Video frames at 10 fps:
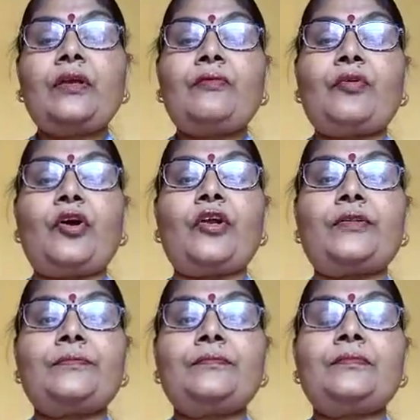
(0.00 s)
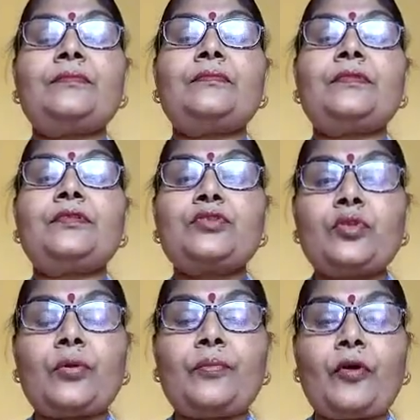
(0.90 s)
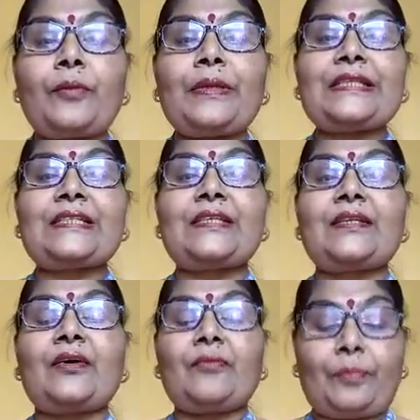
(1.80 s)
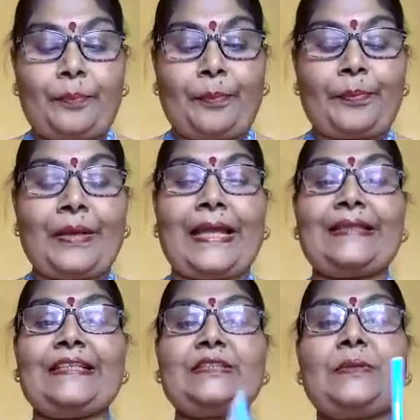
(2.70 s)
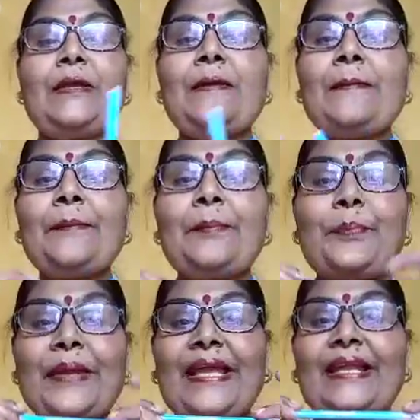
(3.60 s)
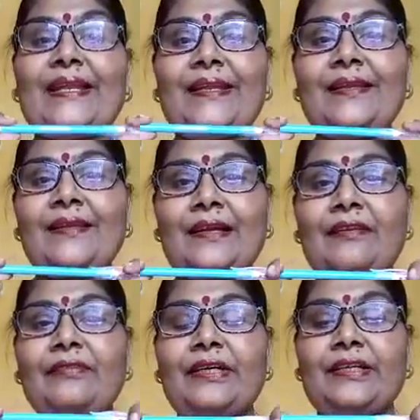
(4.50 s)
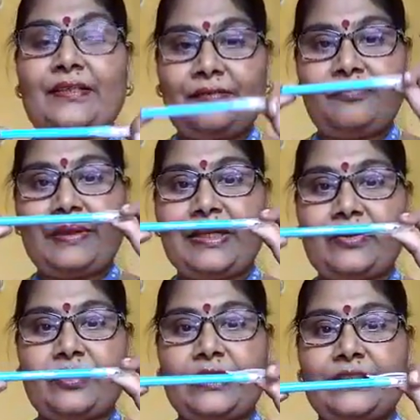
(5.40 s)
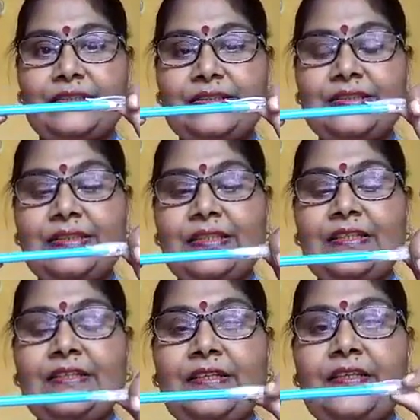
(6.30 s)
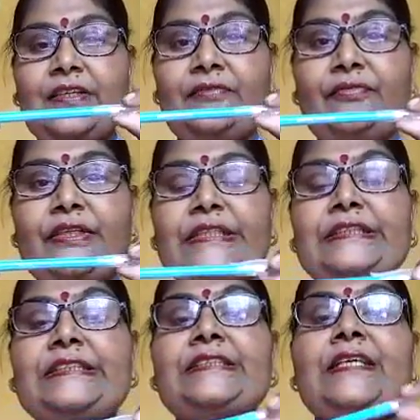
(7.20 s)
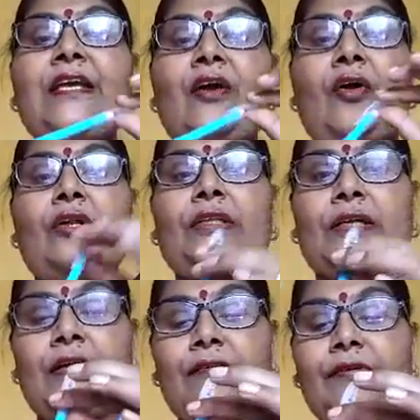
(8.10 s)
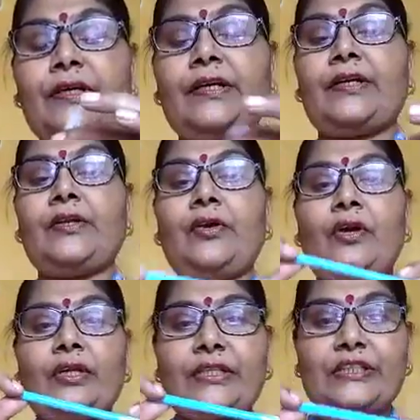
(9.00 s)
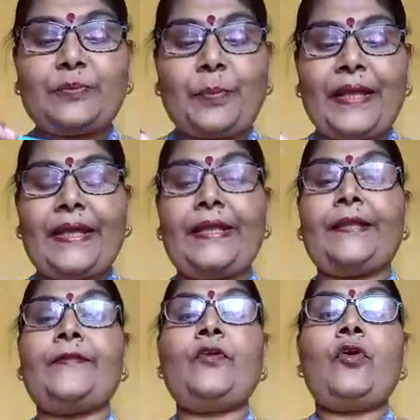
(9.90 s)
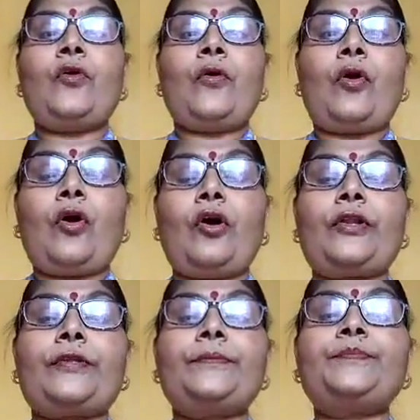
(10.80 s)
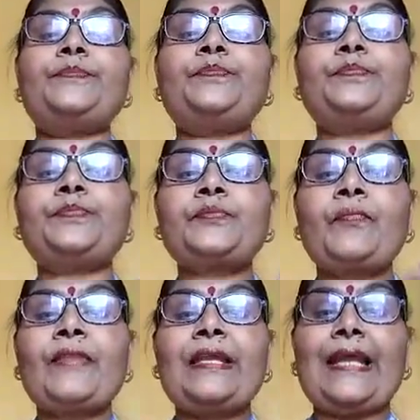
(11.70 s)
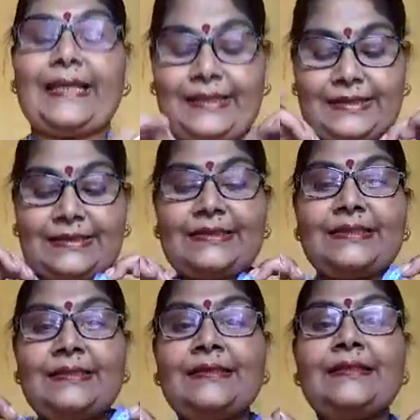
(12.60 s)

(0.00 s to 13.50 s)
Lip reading: for formation of like this pen cover, pen holders, refills, or the cover or this pen, or like this